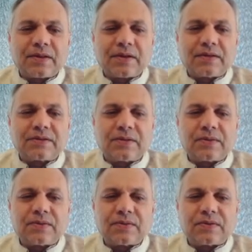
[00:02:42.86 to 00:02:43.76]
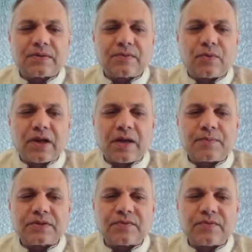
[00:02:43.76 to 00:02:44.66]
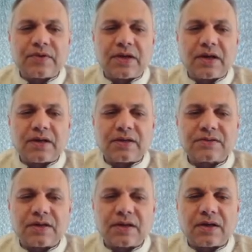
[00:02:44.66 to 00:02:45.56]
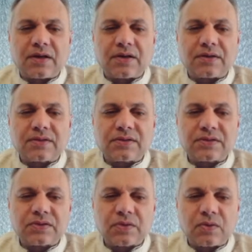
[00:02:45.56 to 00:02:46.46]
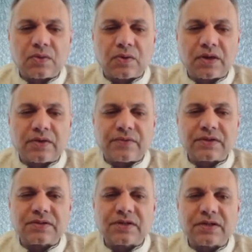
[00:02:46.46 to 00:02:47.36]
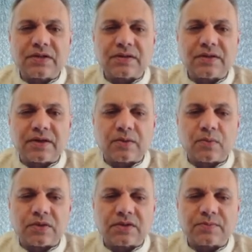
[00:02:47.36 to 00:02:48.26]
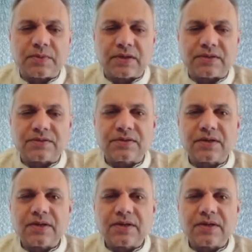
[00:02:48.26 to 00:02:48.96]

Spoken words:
So what happens when we die is that our soul, and we'll see later what this means,